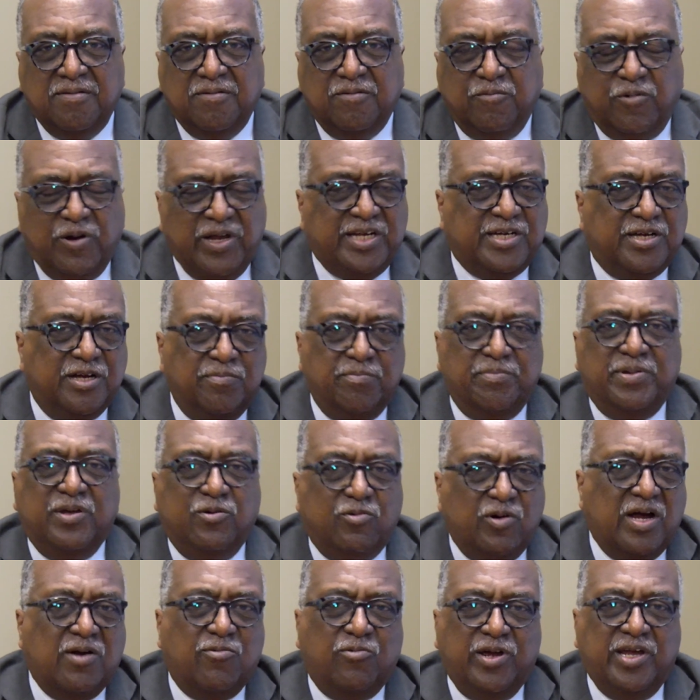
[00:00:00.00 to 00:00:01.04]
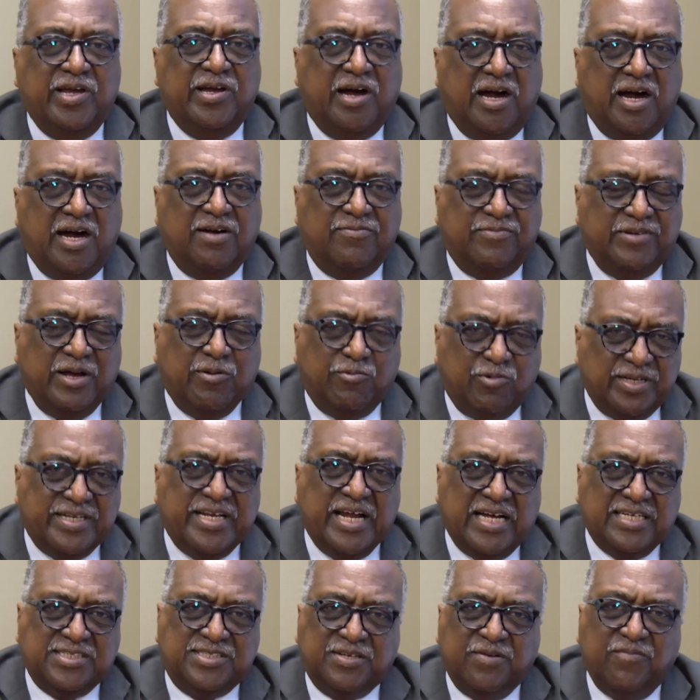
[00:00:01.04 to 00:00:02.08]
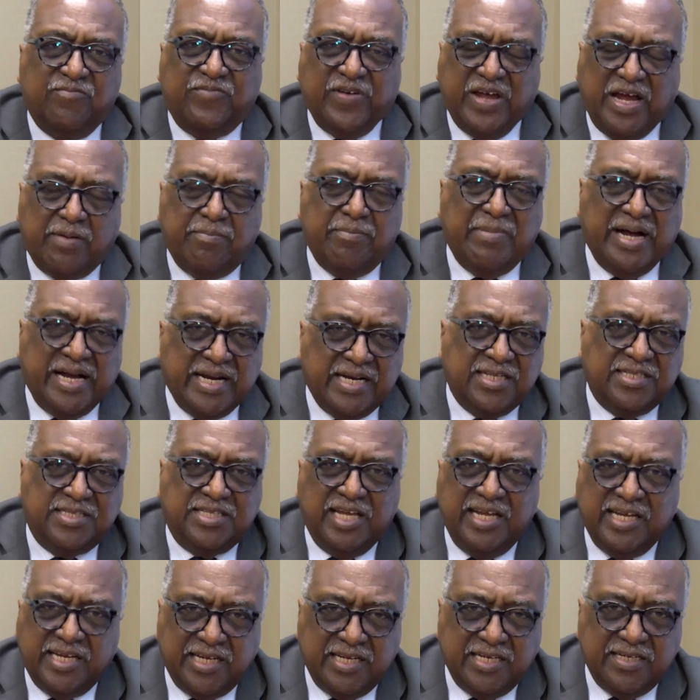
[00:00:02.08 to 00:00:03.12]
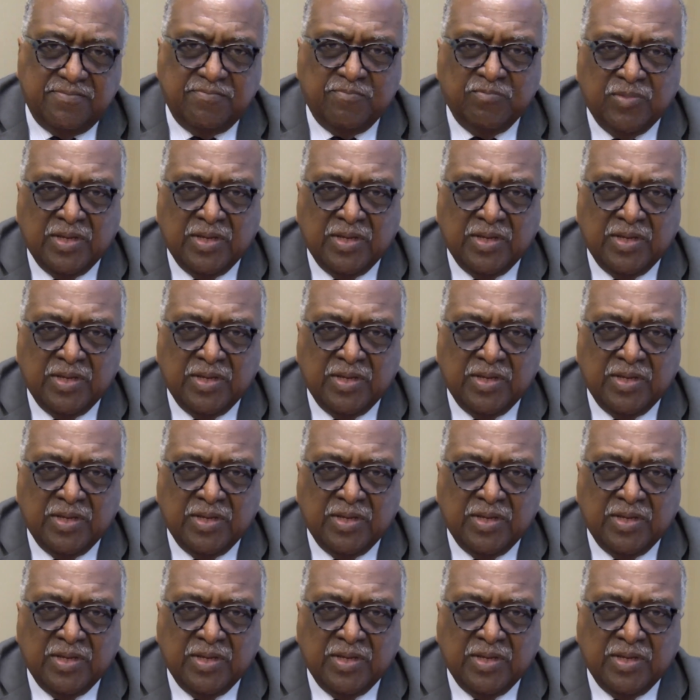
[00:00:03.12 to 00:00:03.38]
We couldn't be where we are if there were not some fair-minded thinking